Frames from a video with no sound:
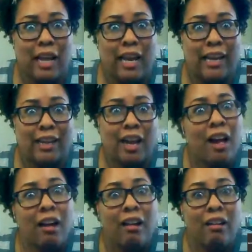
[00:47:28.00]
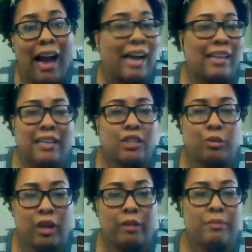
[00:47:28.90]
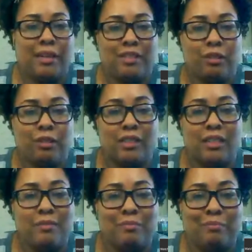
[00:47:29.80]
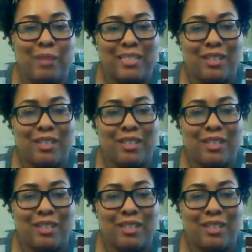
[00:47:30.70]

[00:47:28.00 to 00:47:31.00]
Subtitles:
I was like, I screamed. I totally did.